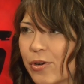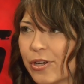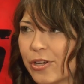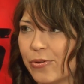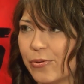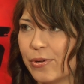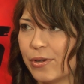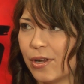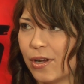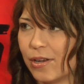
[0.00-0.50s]
are
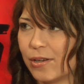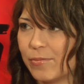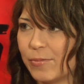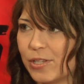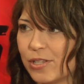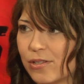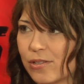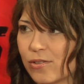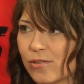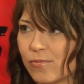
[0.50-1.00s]
you
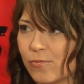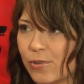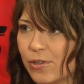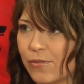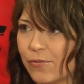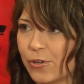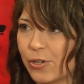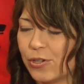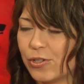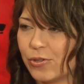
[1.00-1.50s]
anonymous
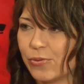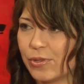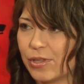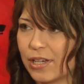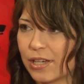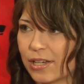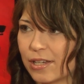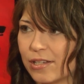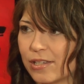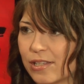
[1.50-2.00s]
whenever you're doing
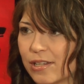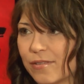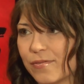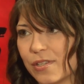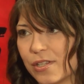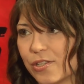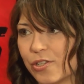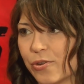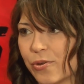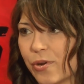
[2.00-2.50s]
that kind of stuff since